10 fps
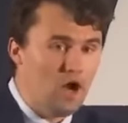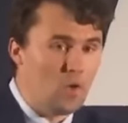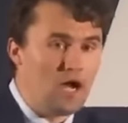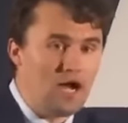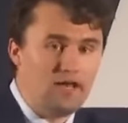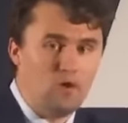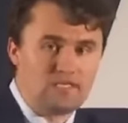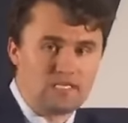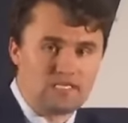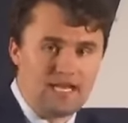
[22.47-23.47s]
Ohio
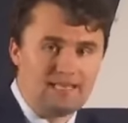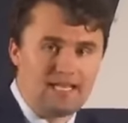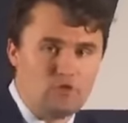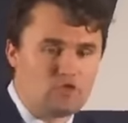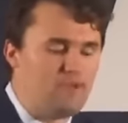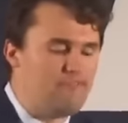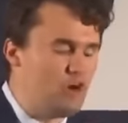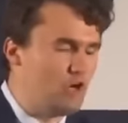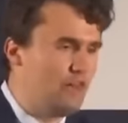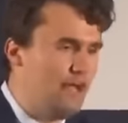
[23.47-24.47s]
is a state that used to be
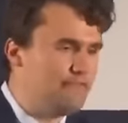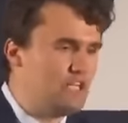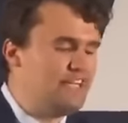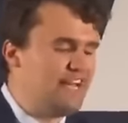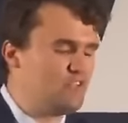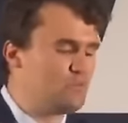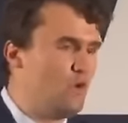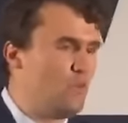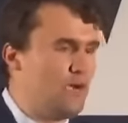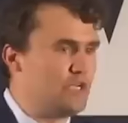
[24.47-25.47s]
far left and now it's more
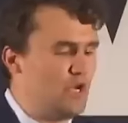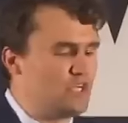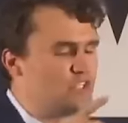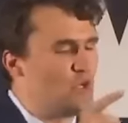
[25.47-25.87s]
in the right direction.